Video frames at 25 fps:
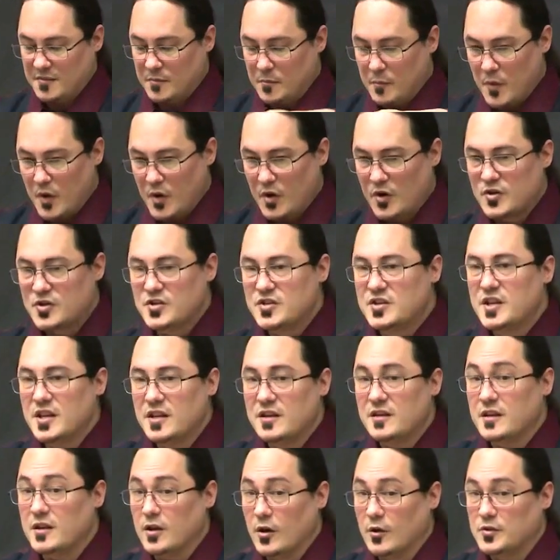submerged
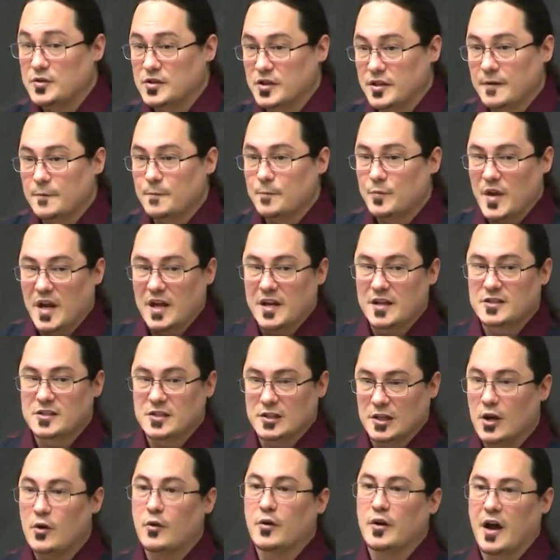in the ocean. And it's
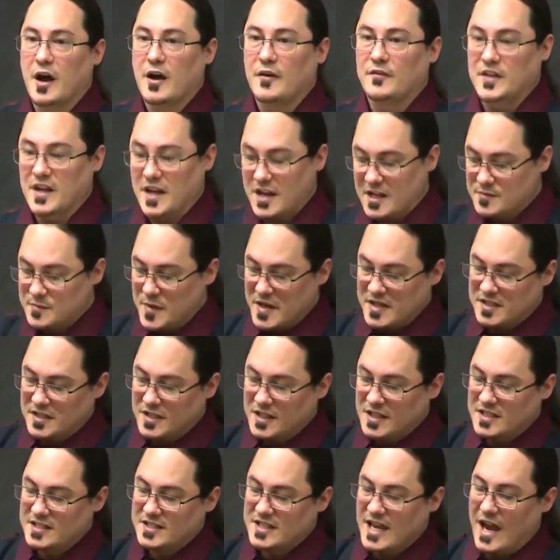low enough that it's
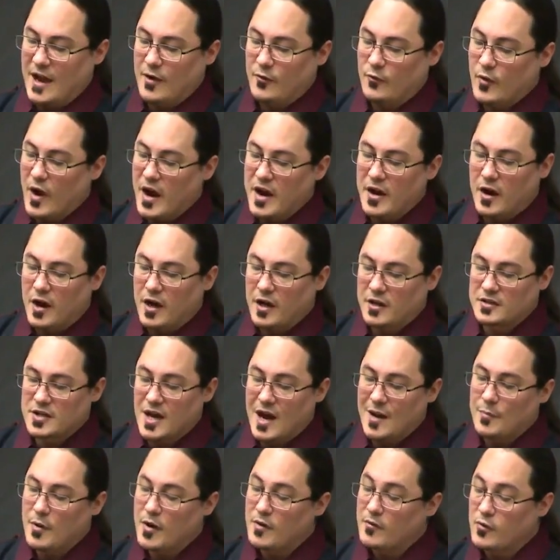basically sat right on
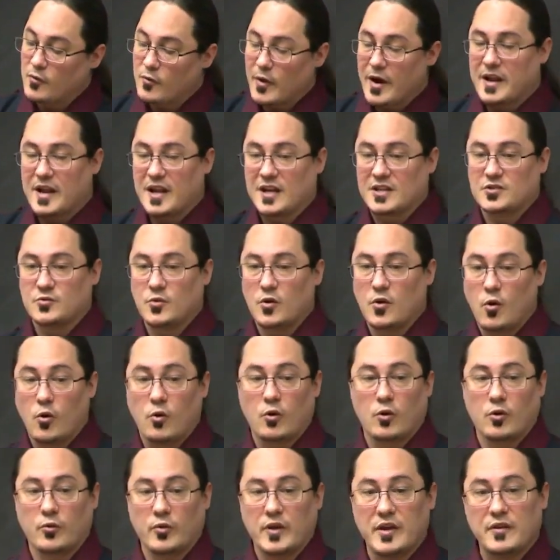top of or right next to a
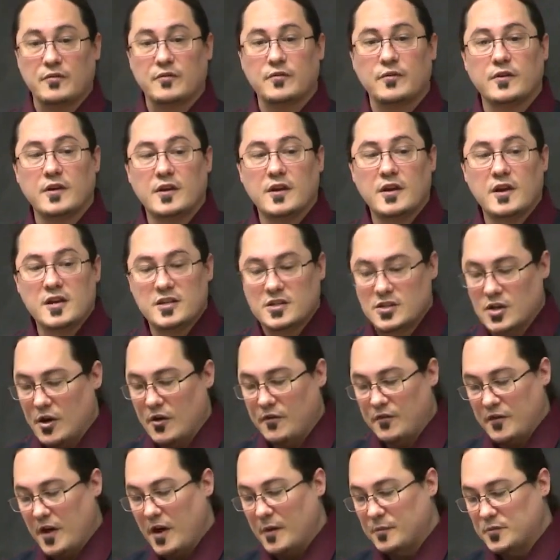coral reef. So
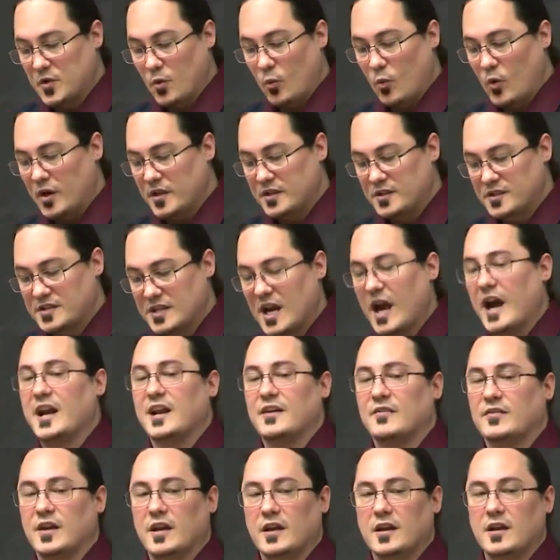if you're up to one
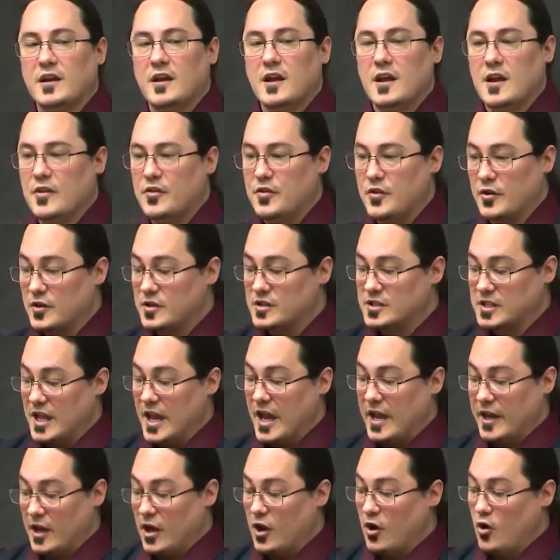side of it, there's
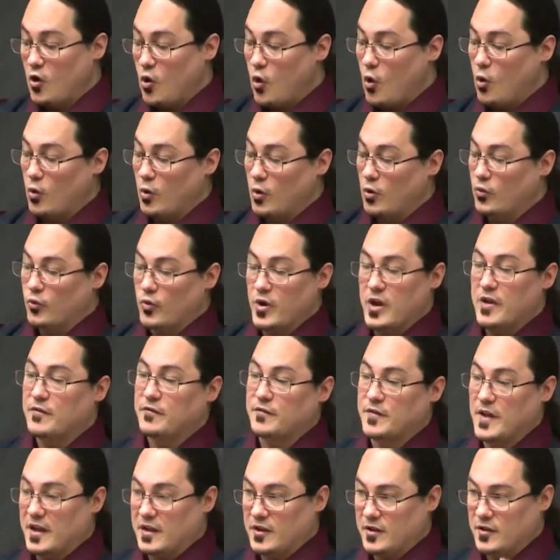like a coral
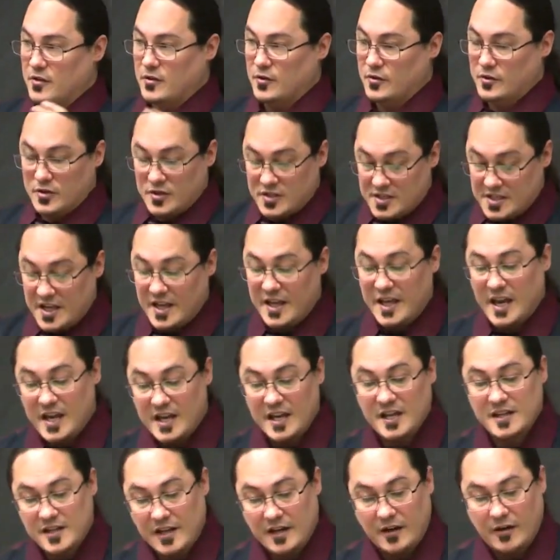reef that you're, you're sitting
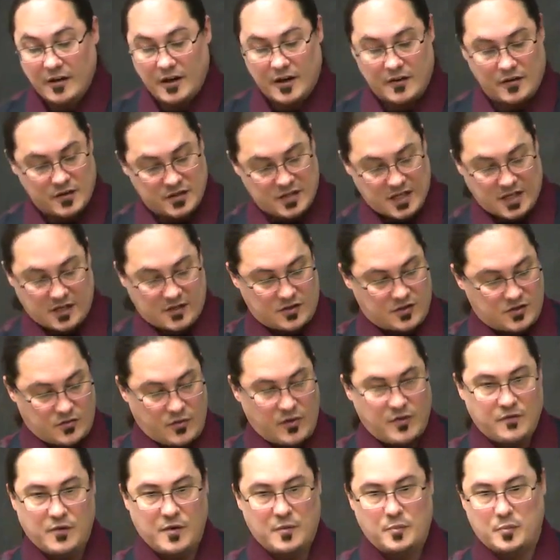eating dinner and there's like a
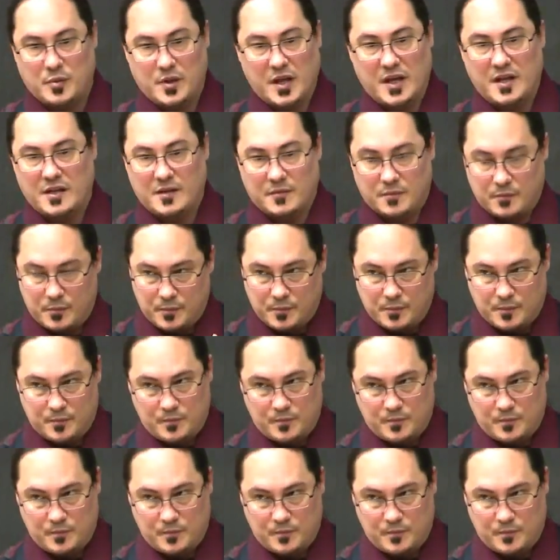three foot plate of